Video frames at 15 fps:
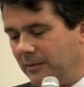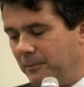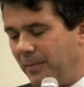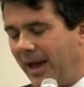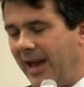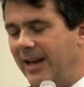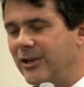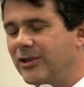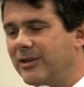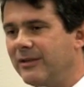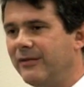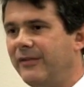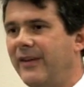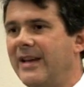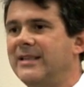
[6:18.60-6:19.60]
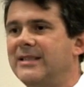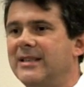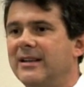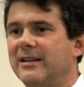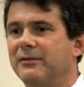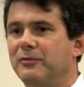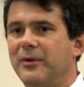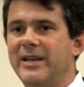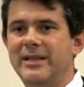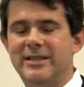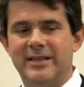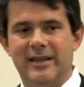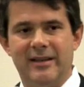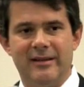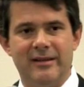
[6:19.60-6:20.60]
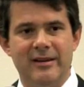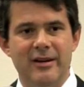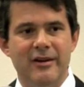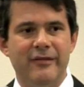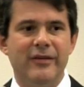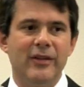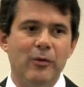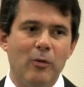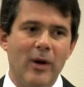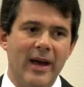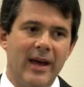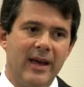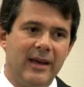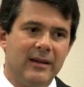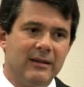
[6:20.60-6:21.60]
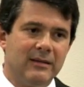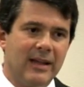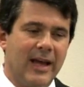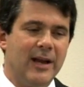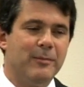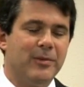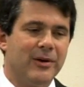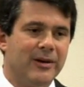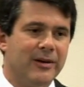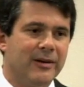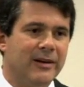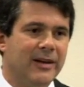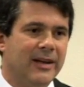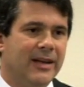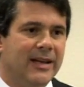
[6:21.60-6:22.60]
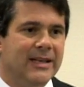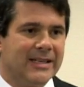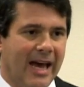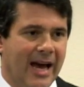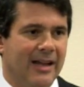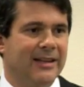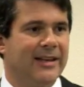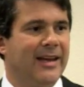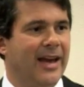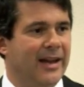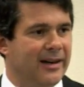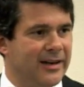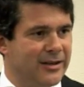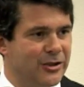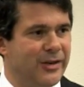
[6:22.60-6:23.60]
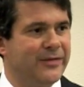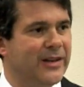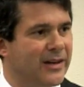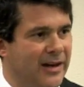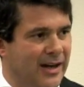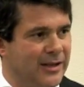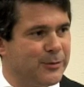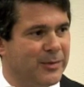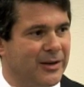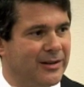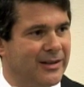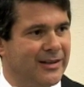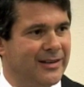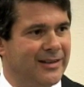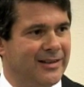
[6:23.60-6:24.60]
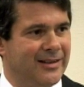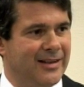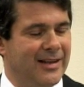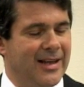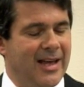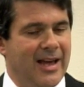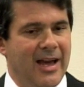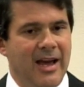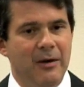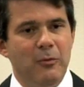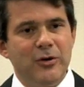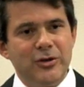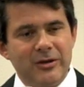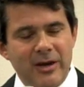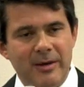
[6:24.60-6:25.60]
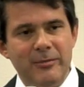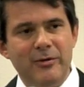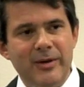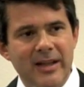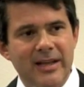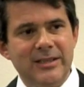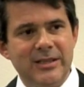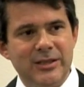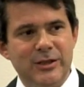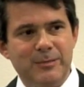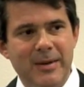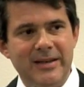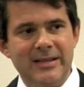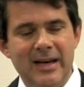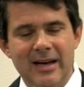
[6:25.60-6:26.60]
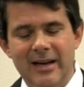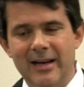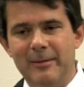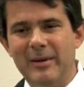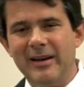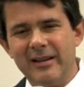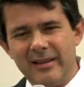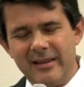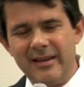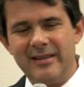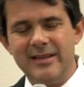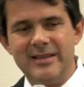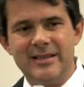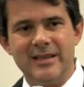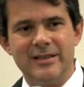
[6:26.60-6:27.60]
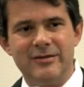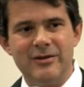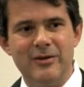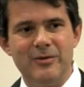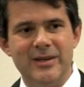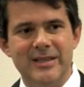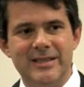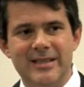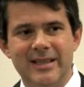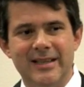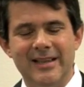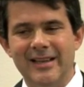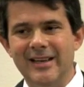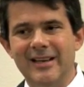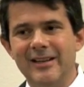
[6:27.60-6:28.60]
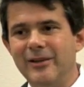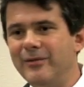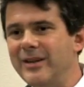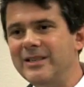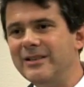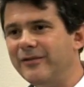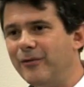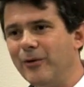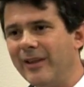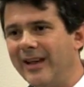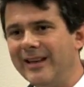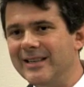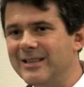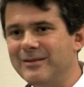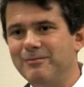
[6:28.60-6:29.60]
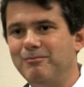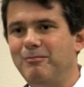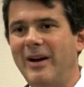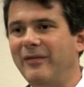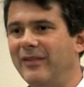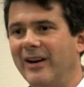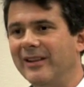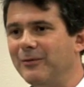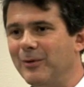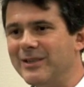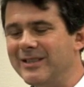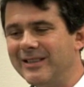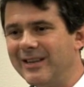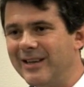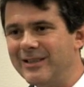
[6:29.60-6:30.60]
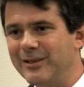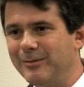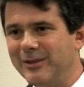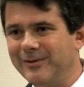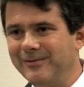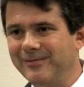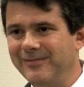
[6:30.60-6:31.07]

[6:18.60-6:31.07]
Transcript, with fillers: patient facing reason for the way labor is allocated and shifted in a hospital. And what you come to realize as you spend time and you think these things through is that the reason for that is my father wasn't the customer.